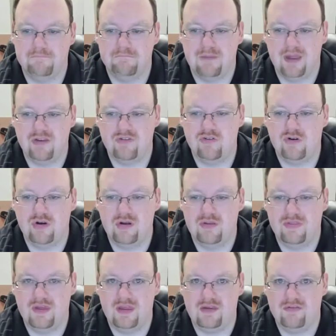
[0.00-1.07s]
Make sure
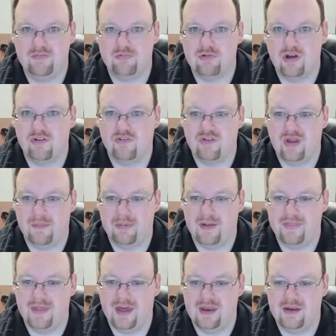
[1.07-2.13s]
that you've brushed up
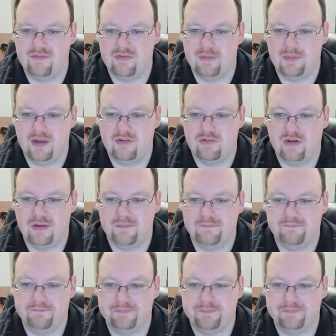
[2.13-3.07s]
on that information.